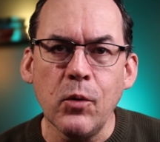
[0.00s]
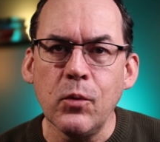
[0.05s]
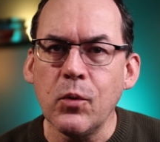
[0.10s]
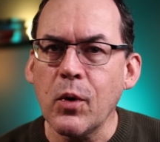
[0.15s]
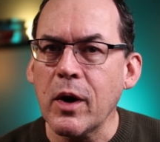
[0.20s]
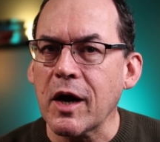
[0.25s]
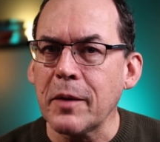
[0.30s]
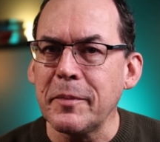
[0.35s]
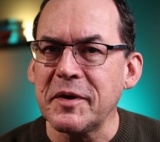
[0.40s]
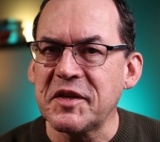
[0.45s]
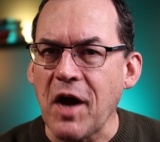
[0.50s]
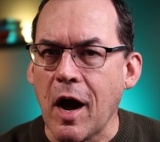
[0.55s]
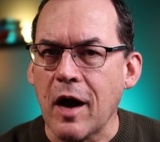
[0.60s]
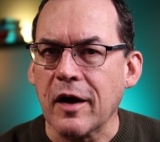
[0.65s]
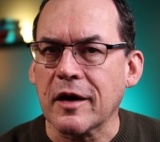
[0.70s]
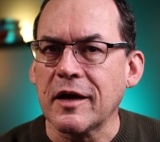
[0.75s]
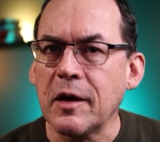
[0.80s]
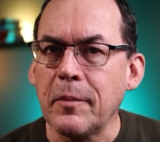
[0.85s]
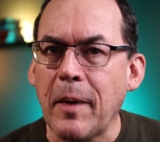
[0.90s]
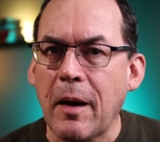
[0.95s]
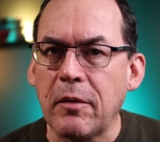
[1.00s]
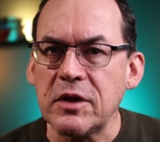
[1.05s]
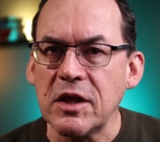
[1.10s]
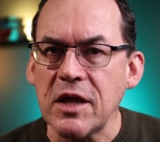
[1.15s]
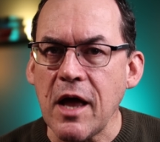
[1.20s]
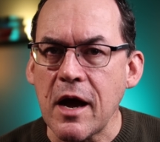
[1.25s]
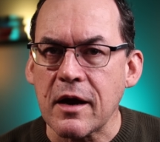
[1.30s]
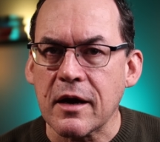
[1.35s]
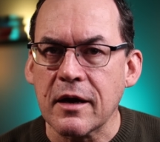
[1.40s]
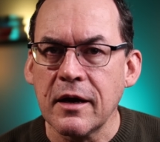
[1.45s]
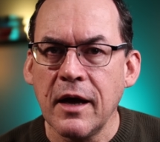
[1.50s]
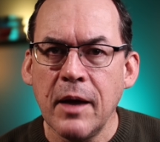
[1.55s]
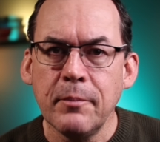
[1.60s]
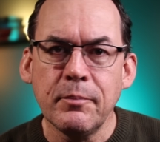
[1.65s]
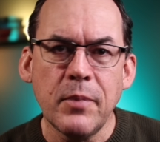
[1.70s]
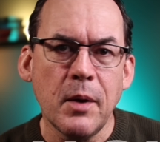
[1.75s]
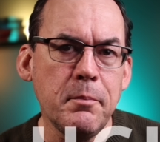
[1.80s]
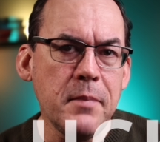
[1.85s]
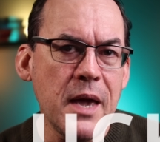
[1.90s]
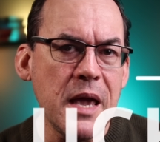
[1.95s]
we're going to be talking about luck,
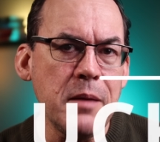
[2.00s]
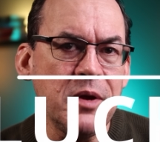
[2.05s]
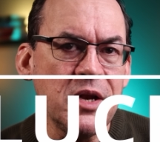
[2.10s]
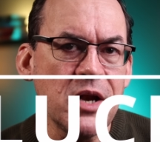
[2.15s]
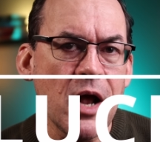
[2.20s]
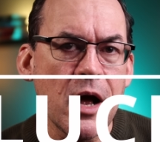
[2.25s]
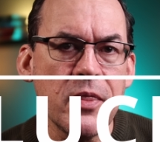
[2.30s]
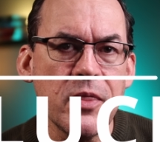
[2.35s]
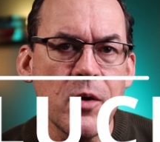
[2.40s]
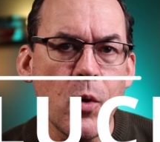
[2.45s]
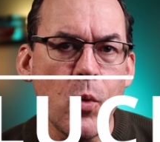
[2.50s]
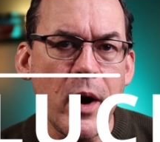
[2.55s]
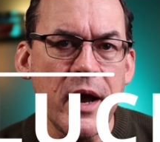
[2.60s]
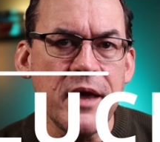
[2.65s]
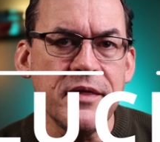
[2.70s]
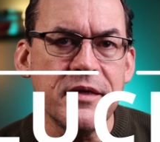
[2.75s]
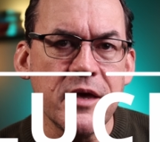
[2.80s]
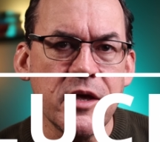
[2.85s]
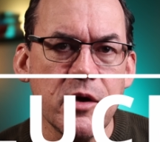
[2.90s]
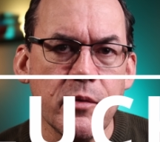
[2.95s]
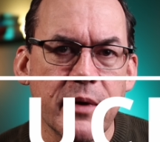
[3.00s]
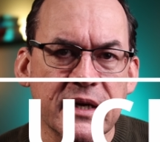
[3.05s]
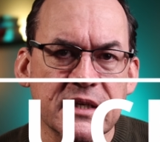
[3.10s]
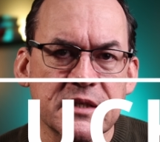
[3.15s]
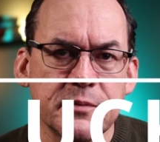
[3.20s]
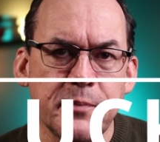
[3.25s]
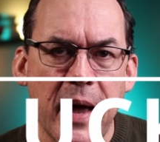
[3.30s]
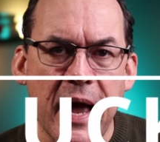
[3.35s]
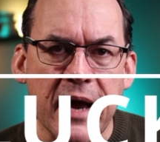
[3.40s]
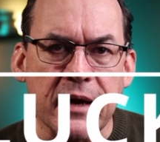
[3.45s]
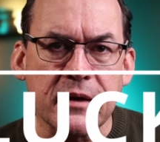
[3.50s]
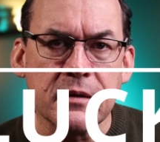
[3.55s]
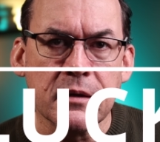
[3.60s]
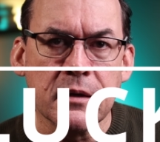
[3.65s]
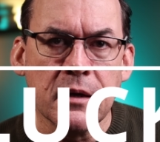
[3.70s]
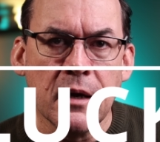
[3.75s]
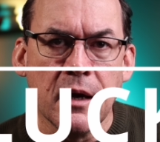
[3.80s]
but maybe not in the way that you expect.